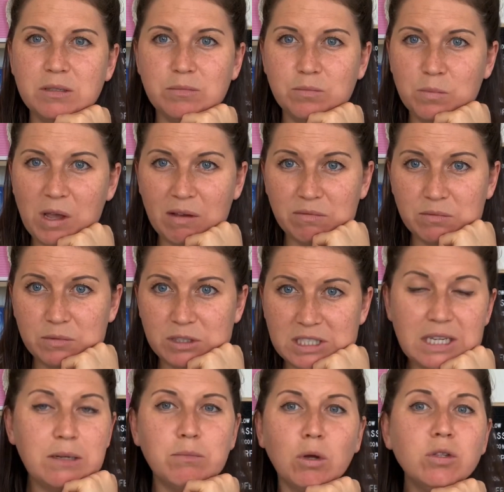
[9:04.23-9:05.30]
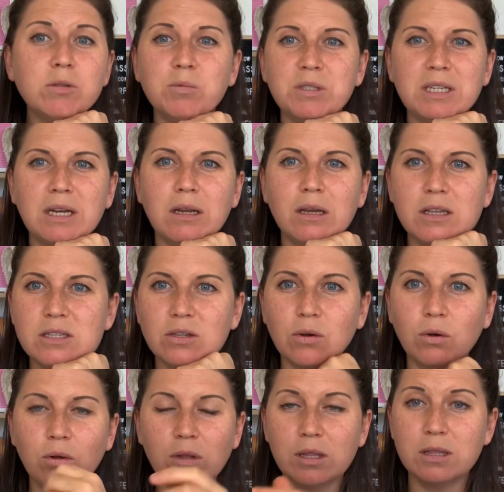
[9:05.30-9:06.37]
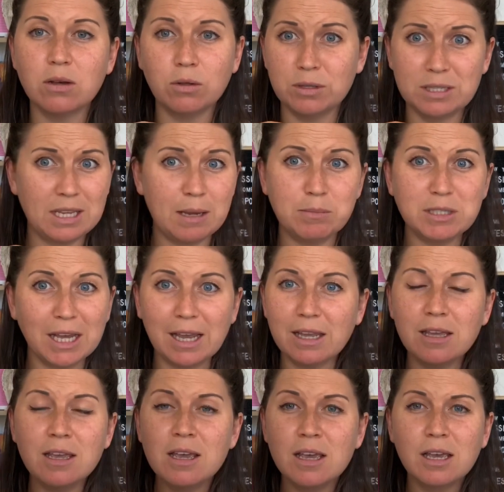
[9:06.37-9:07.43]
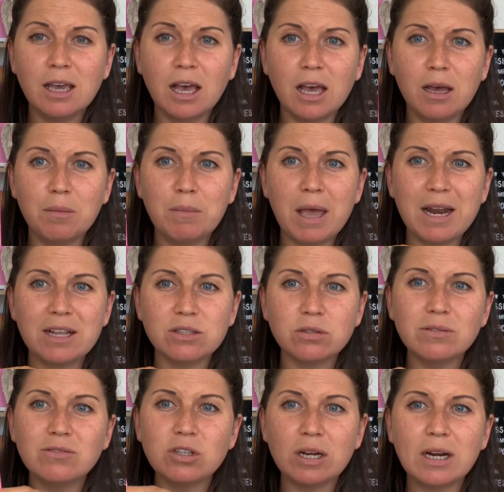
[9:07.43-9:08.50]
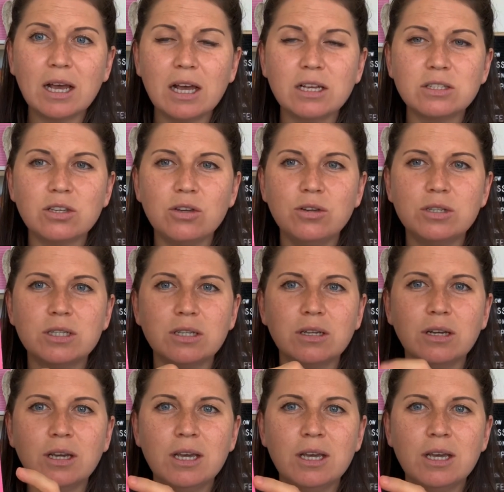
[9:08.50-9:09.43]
we have multiple deadlines all on the same day. And it's sort of trying to ask you to